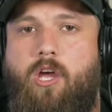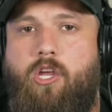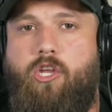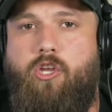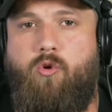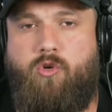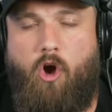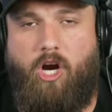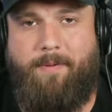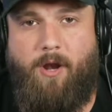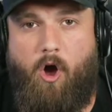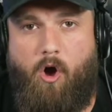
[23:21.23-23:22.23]
You talked
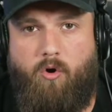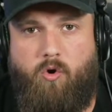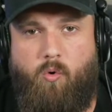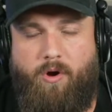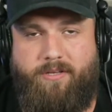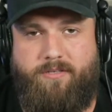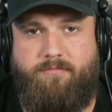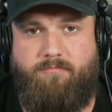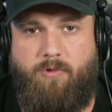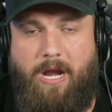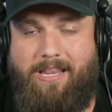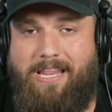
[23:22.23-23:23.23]
about altcoins,
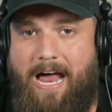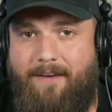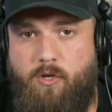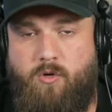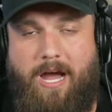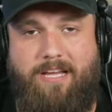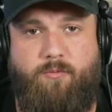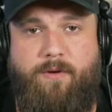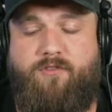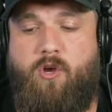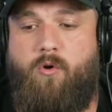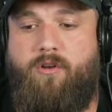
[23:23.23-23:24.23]
right? A lot of you guys,
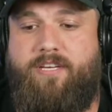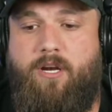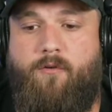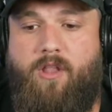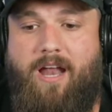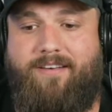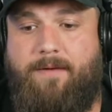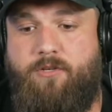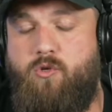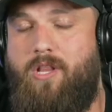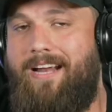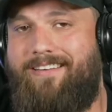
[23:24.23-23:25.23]
we've seen over a lot of times,
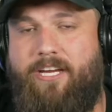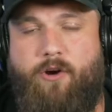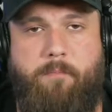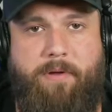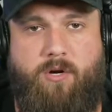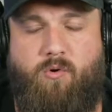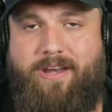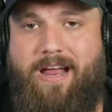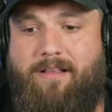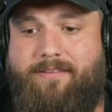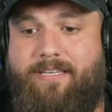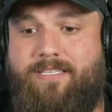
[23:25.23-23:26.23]
you like to hear our Bitcoin
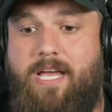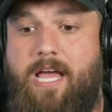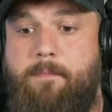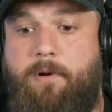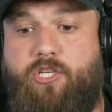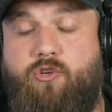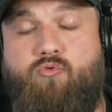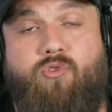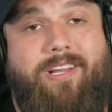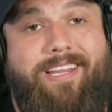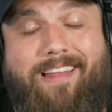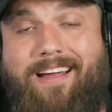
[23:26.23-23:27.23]
analysis, but you
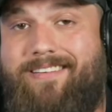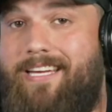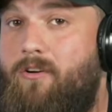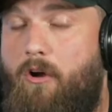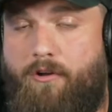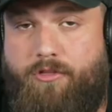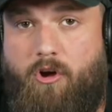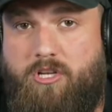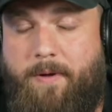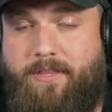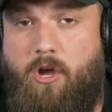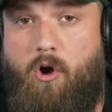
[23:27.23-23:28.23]
really like to hear our thoughts
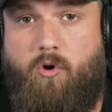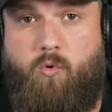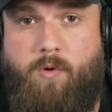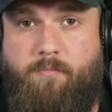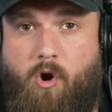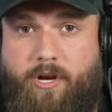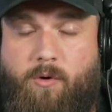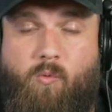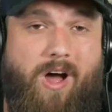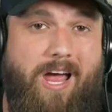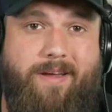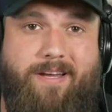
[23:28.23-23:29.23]
about the altcoin market.
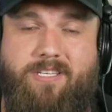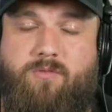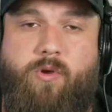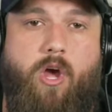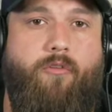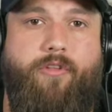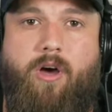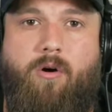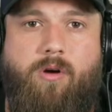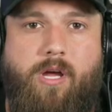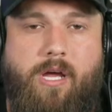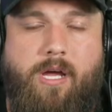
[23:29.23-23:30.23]
Why? Because we all
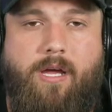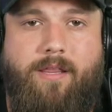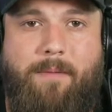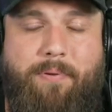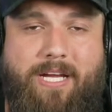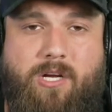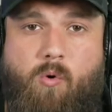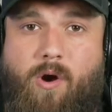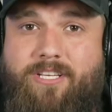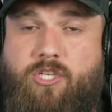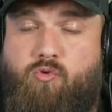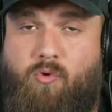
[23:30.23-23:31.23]
know that Bitcoin
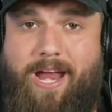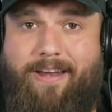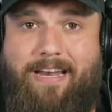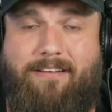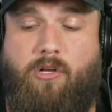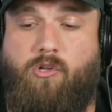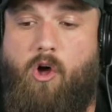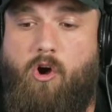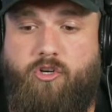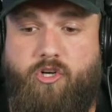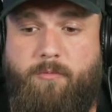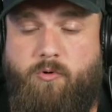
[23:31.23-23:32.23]
is great and it's a
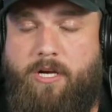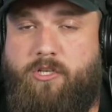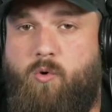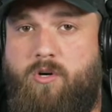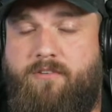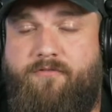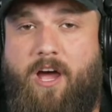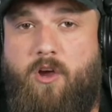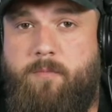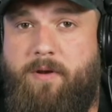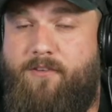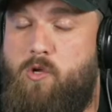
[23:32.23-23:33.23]
long-term great storage of
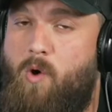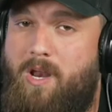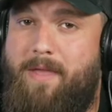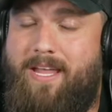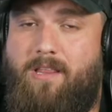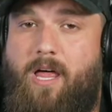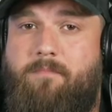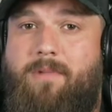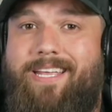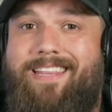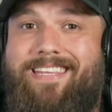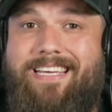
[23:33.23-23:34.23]
value. But if you want to make a lot of
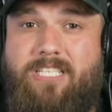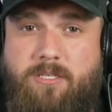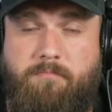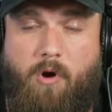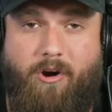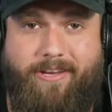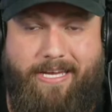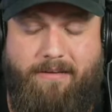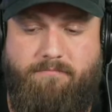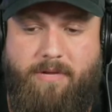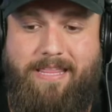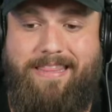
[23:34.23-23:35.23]
money in this market,
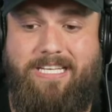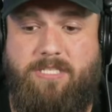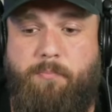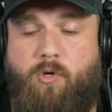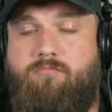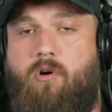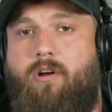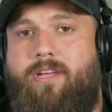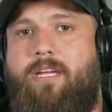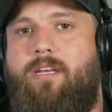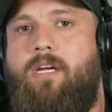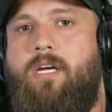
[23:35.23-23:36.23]
in this bull
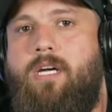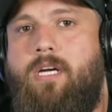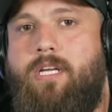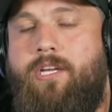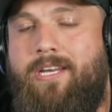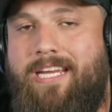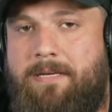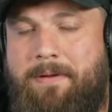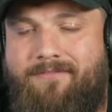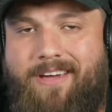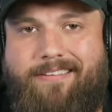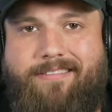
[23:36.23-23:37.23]
market, you need to be
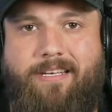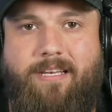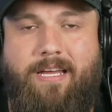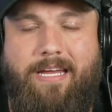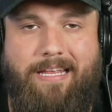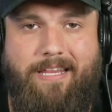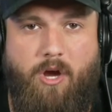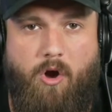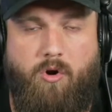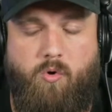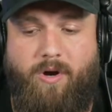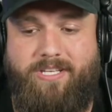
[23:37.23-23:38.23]
invested in the
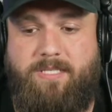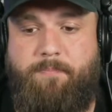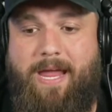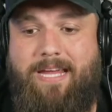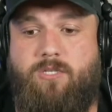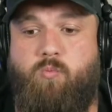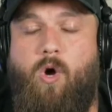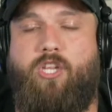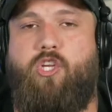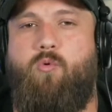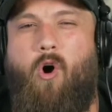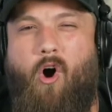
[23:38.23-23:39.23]
altcoin space. What
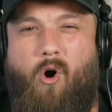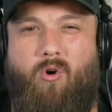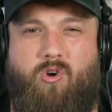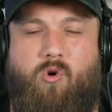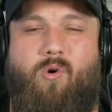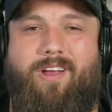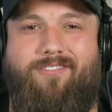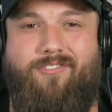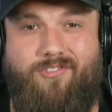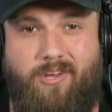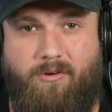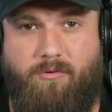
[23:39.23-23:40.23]
do altcoins
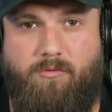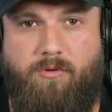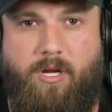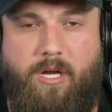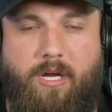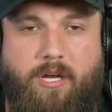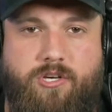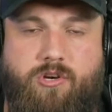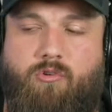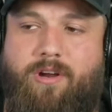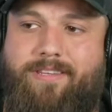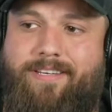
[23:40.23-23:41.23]
do
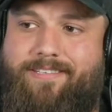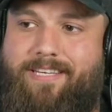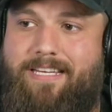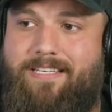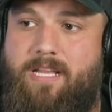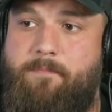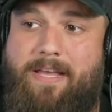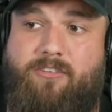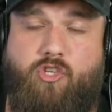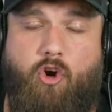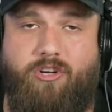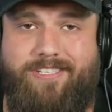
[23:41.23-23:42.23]
during this season? The best
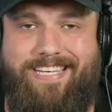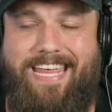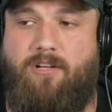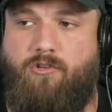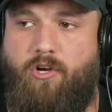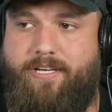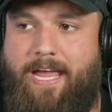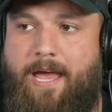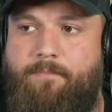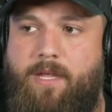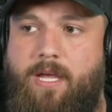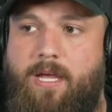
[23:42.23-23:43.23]
chart to take a look at
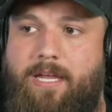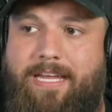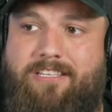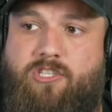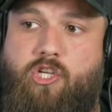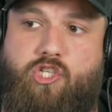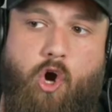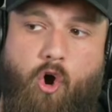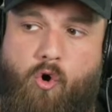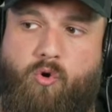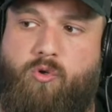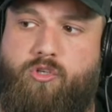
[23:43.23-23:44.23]
is the
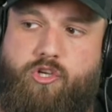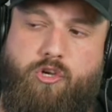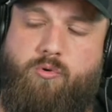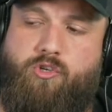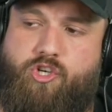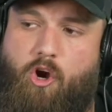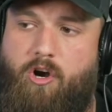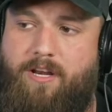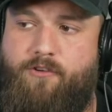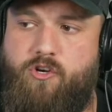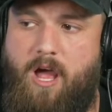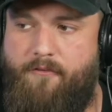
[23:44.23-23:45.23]
Total 2 chart. If
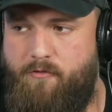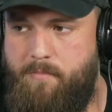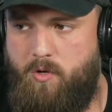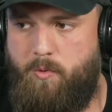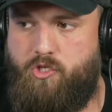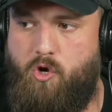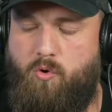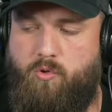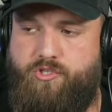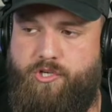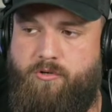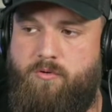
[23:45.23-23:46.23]
you're not familiar with Total
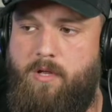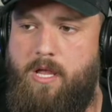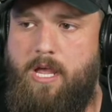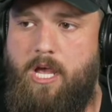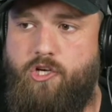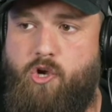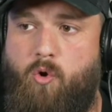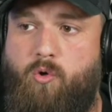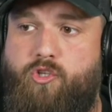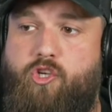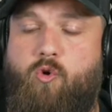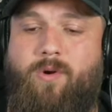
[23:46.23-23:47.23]
2, Total
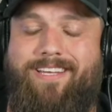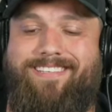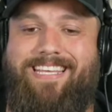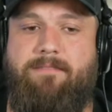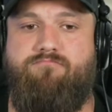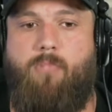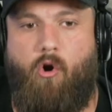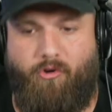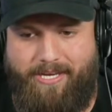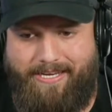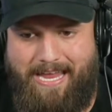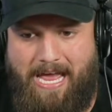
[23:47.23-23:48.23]
2 is the
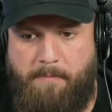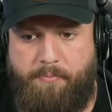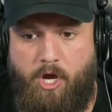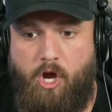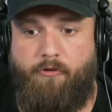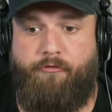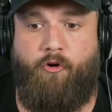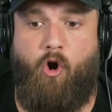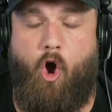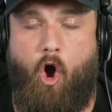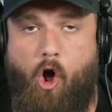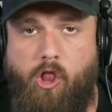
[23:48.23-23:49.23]
market cap for
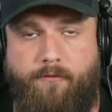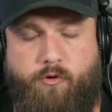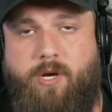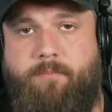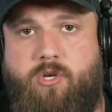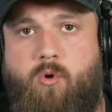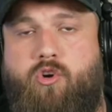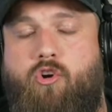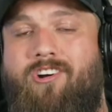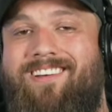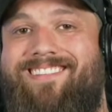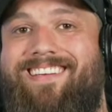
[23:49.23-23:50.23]
all of
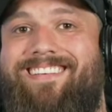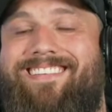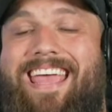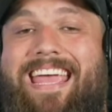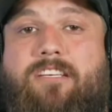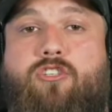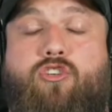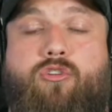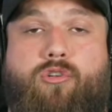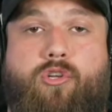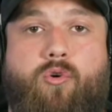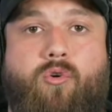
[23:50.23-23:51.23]
cryptocurrencies
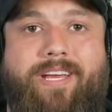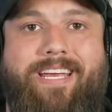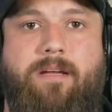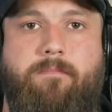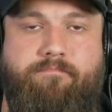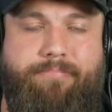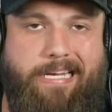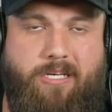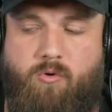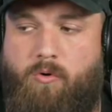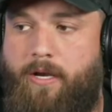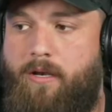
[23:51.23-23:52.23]
excluding
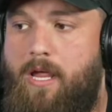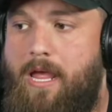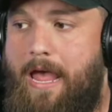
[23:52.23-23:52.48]
Bitcoin.